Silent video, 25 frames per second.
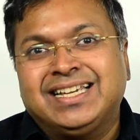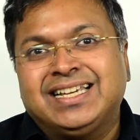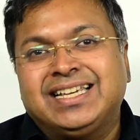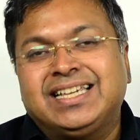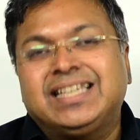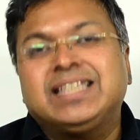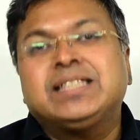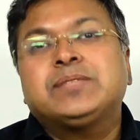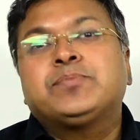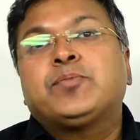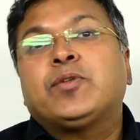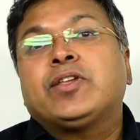
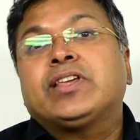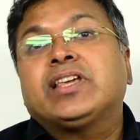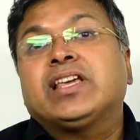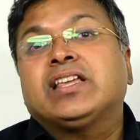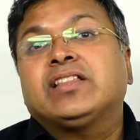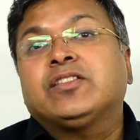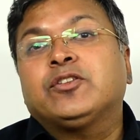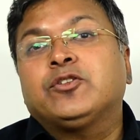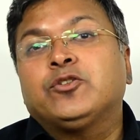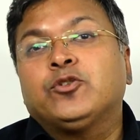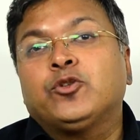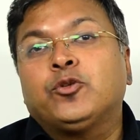He's
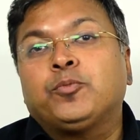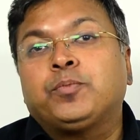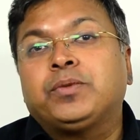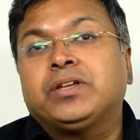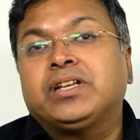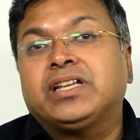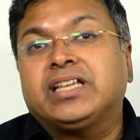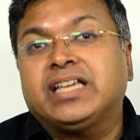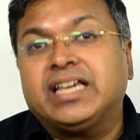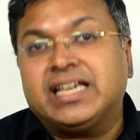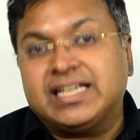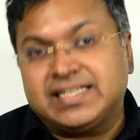bringing the
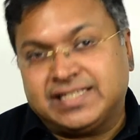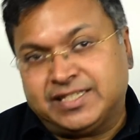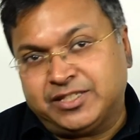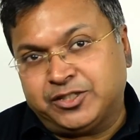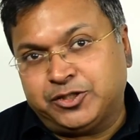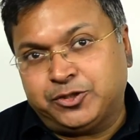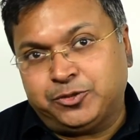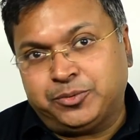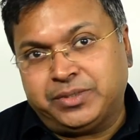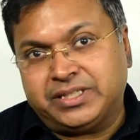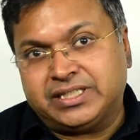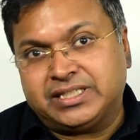European gaze
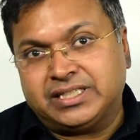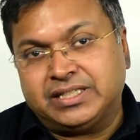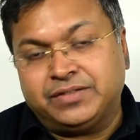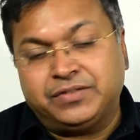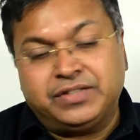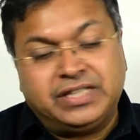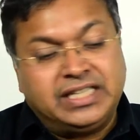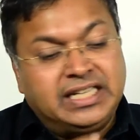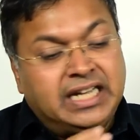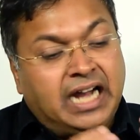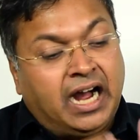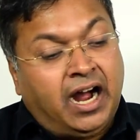into it.
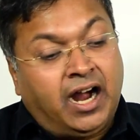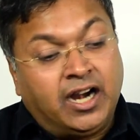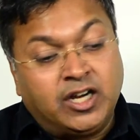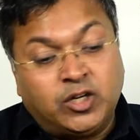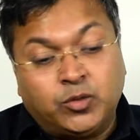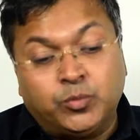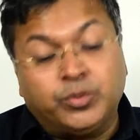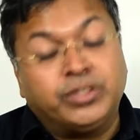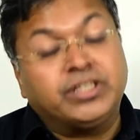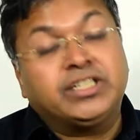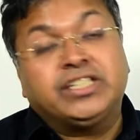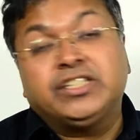Even the
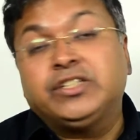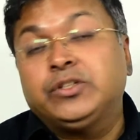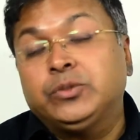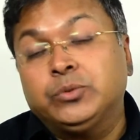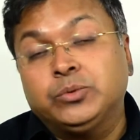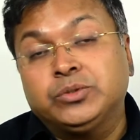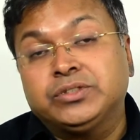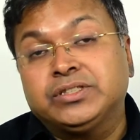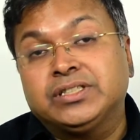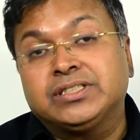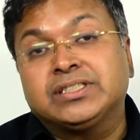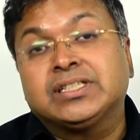artwork he
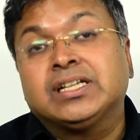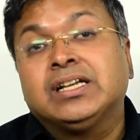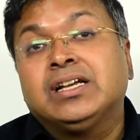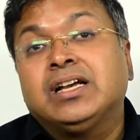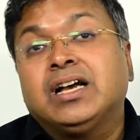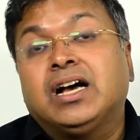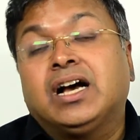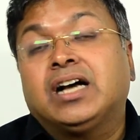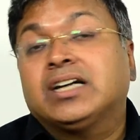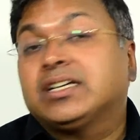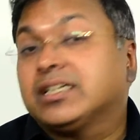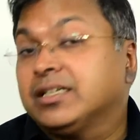uses
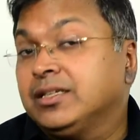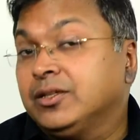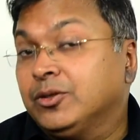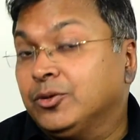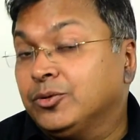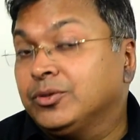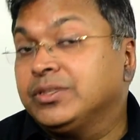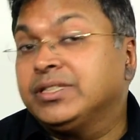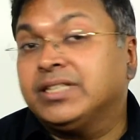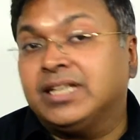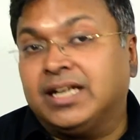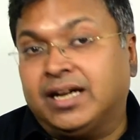are
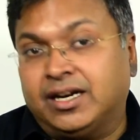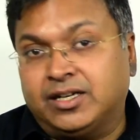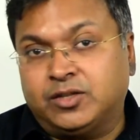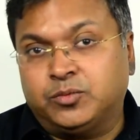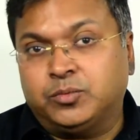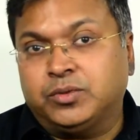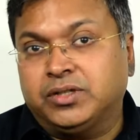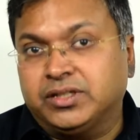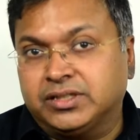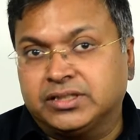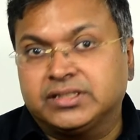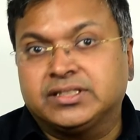colonial
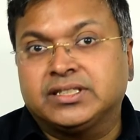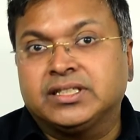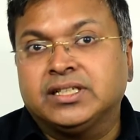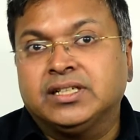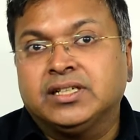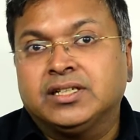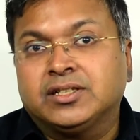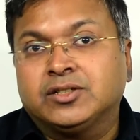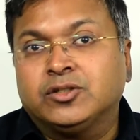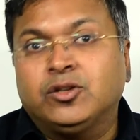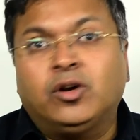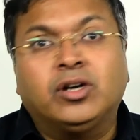artworks,
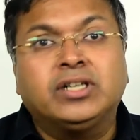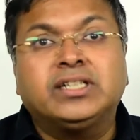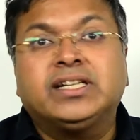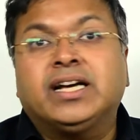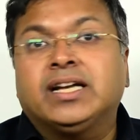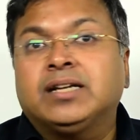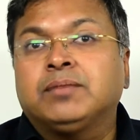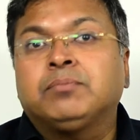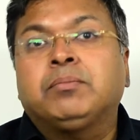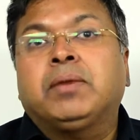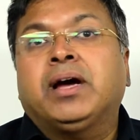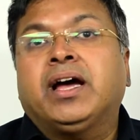not
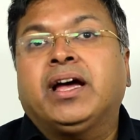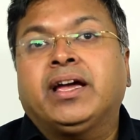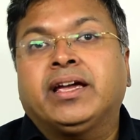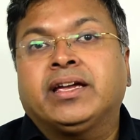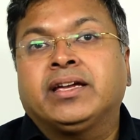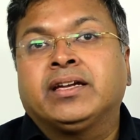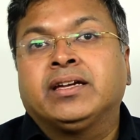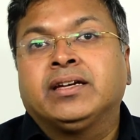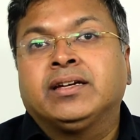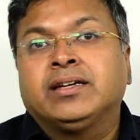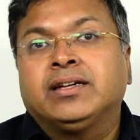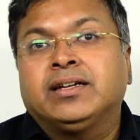done
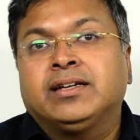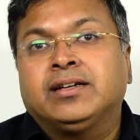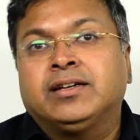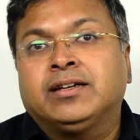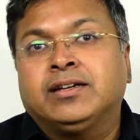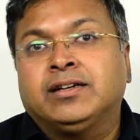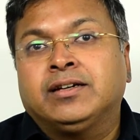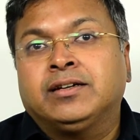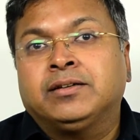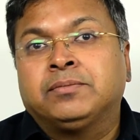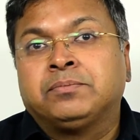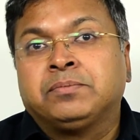by
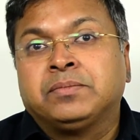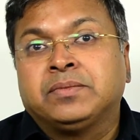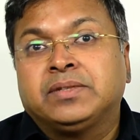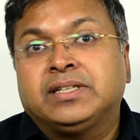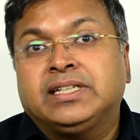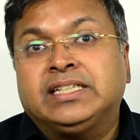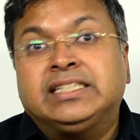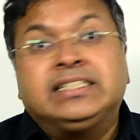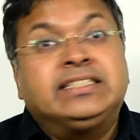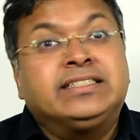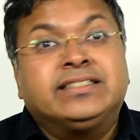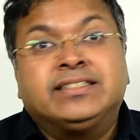
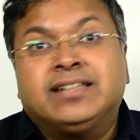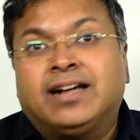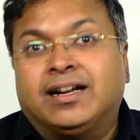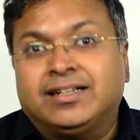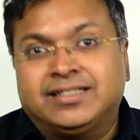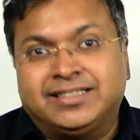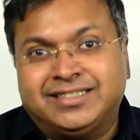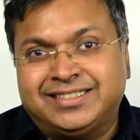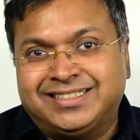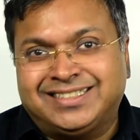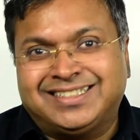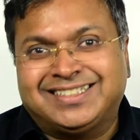Indian
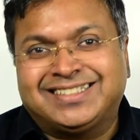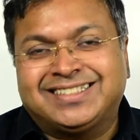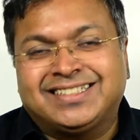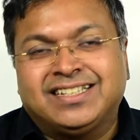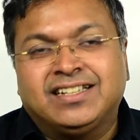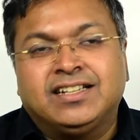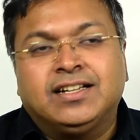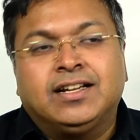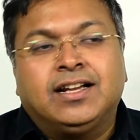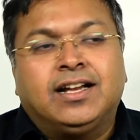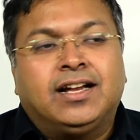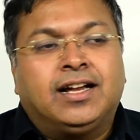artists.
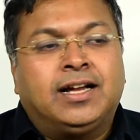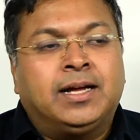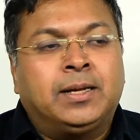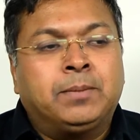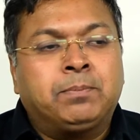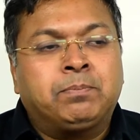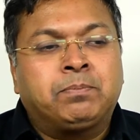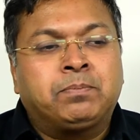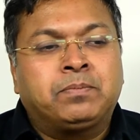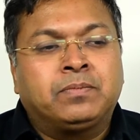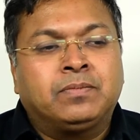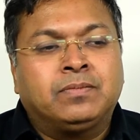
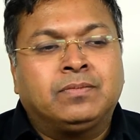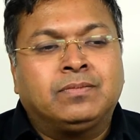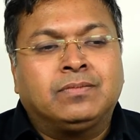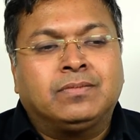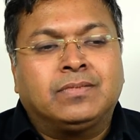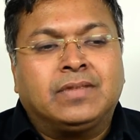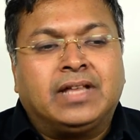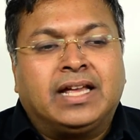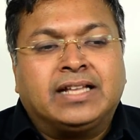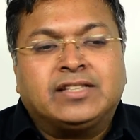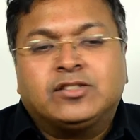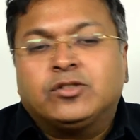
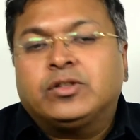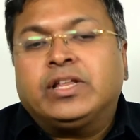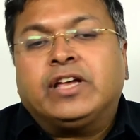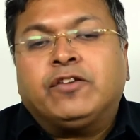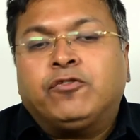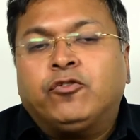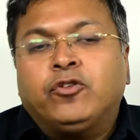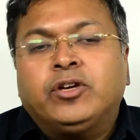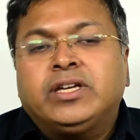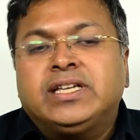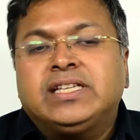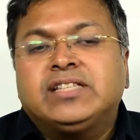And so
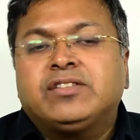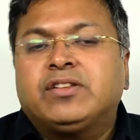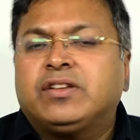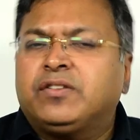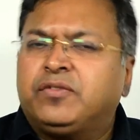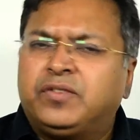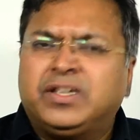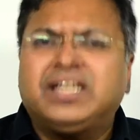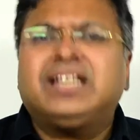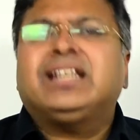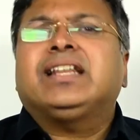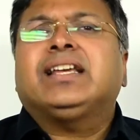therefore he's
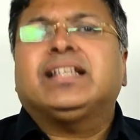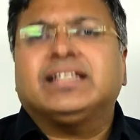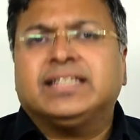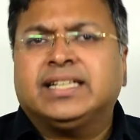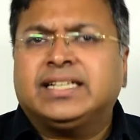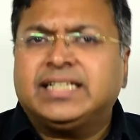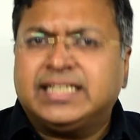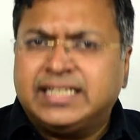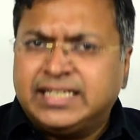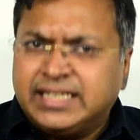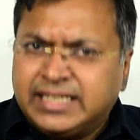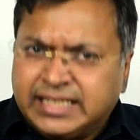revealing
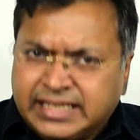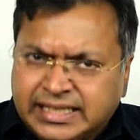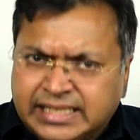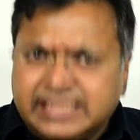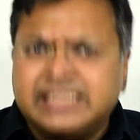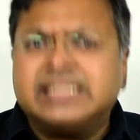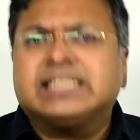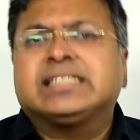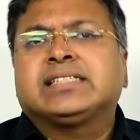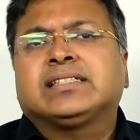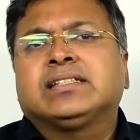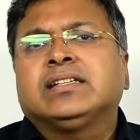that he
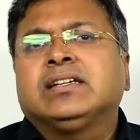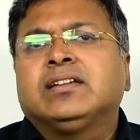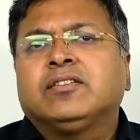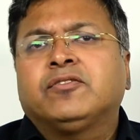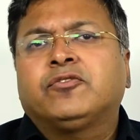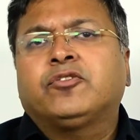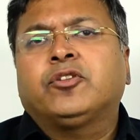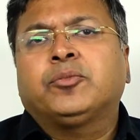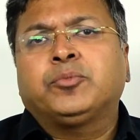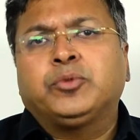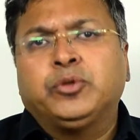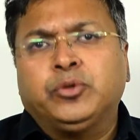is
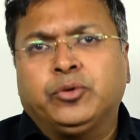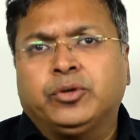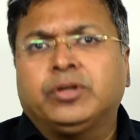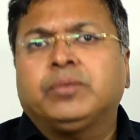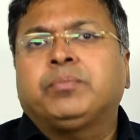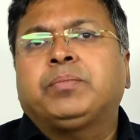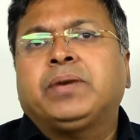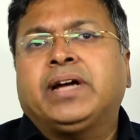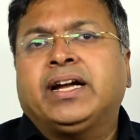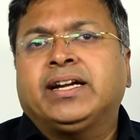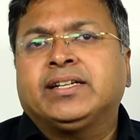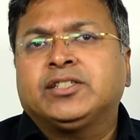from
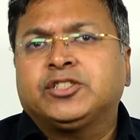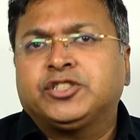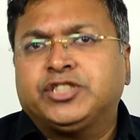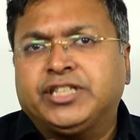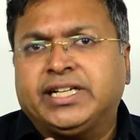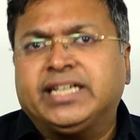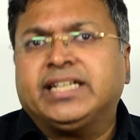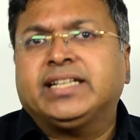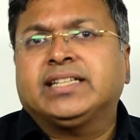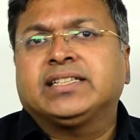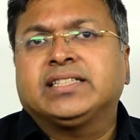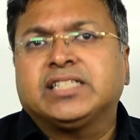Europe and
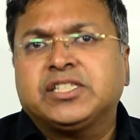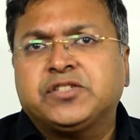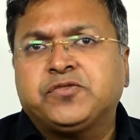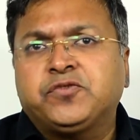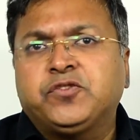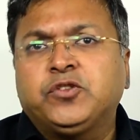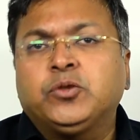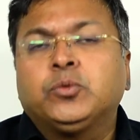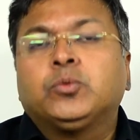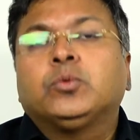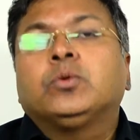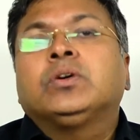sharing this
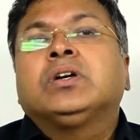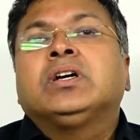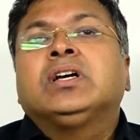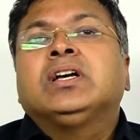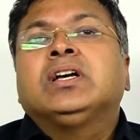view,